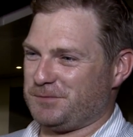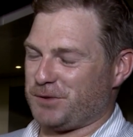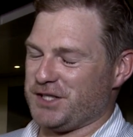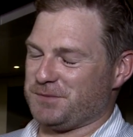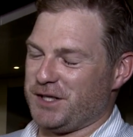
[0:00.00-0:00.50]

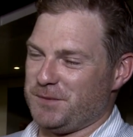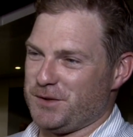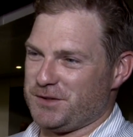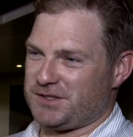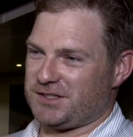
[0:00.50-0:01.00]
prize money
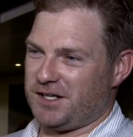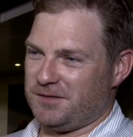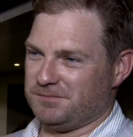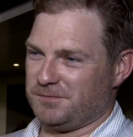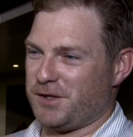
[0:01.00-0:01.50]
boost.
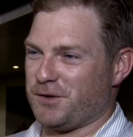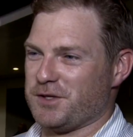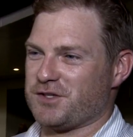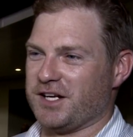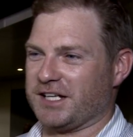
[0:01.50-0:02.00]
We thought
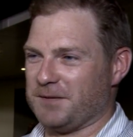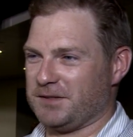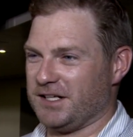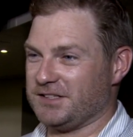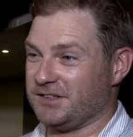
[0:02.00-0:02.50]
we'd try and
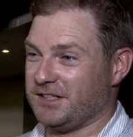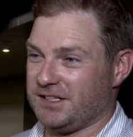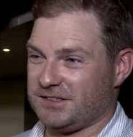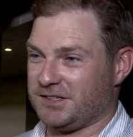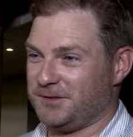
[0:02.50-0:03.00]
capitalise on that. So.